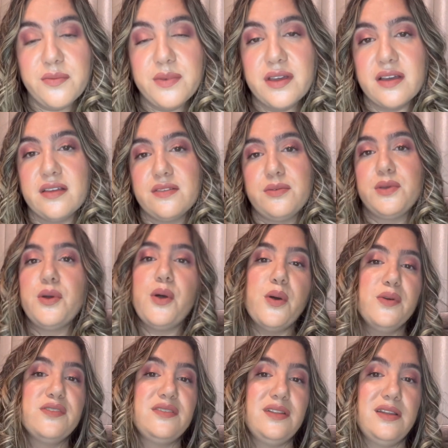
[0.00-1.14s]
because we
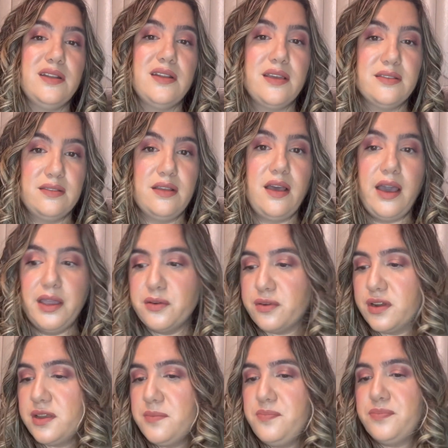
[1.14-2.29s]
always need nice eye
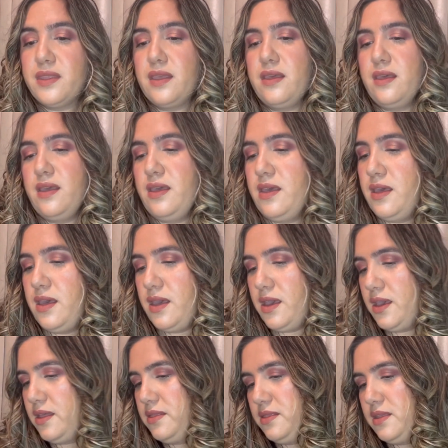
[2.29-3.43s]
cream.
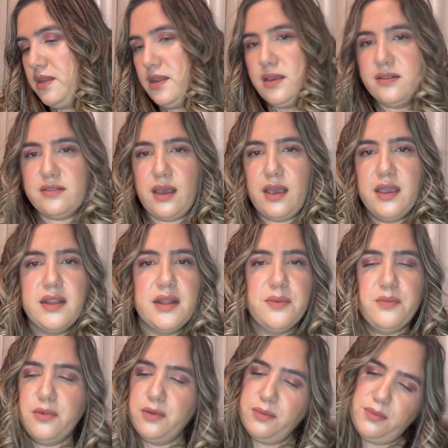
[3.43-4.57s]
And the next item
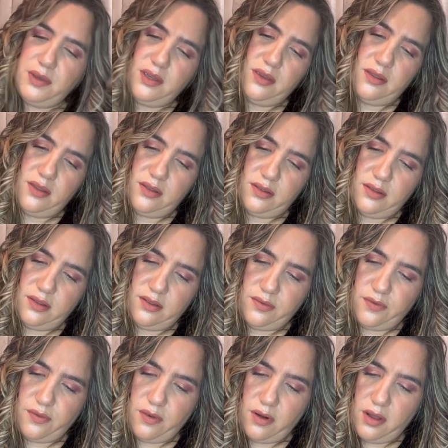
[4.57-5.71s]
will be, this is
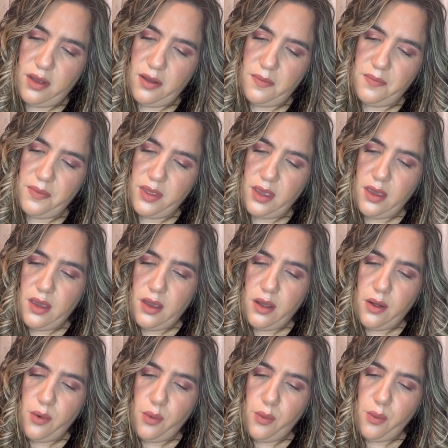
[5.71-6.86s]
from
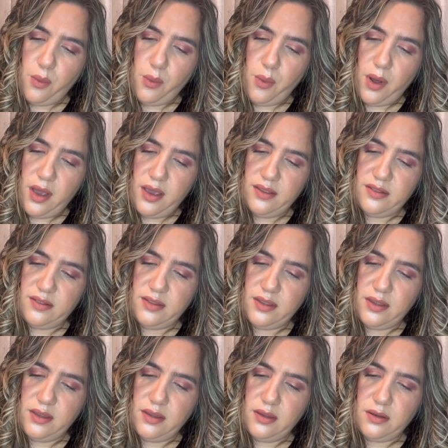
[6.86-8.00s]

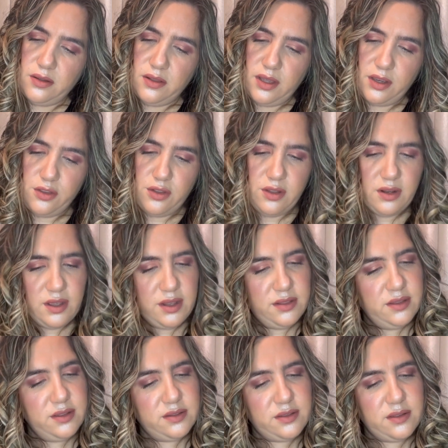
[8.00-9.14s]
YC collection, and
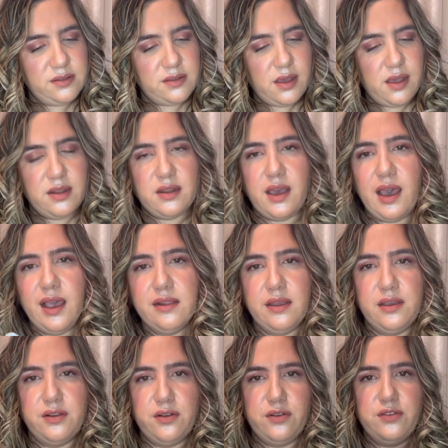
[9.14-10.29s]
this is an
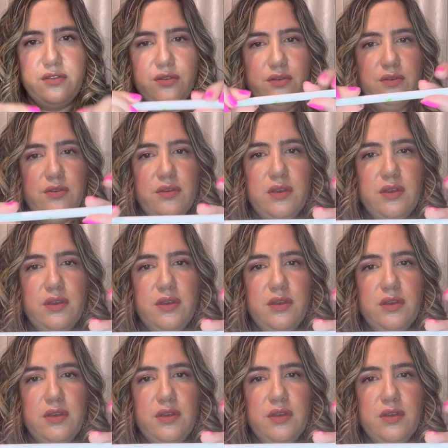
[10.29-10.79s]
eyeliner. So